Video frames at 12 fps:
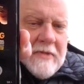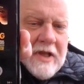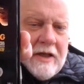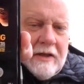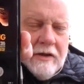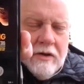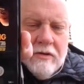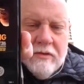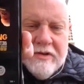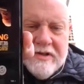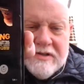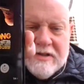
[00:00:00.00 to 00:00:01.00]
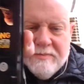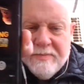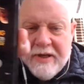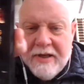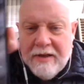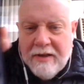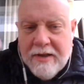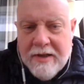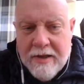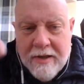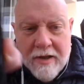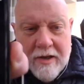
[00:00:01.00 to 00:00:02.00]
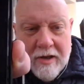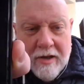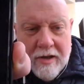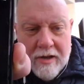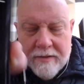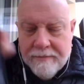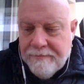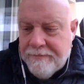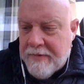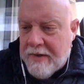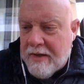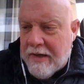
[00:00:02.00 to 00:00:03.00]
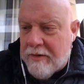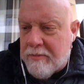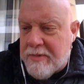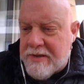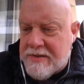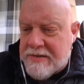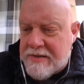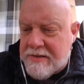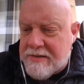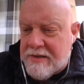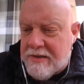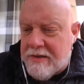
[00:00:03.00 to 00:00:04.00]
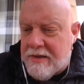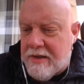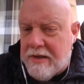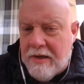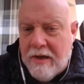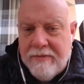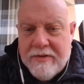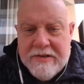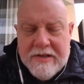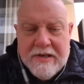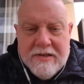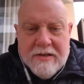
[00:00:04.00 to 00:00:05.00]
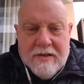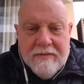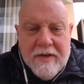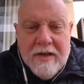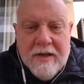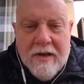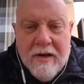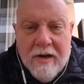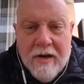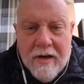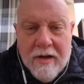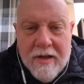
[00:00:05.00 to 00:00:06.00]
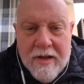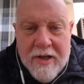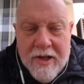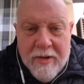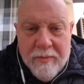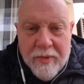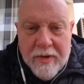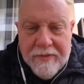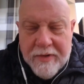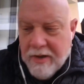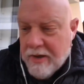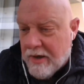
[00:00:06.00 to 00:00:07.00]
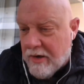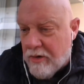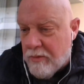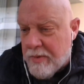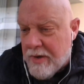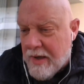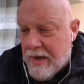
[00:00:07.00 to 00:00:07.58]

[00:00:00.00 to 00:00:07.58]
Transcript: Hello, this is Pete, King Kong. I will be discussing the novelization of King Kong briefly, I hope.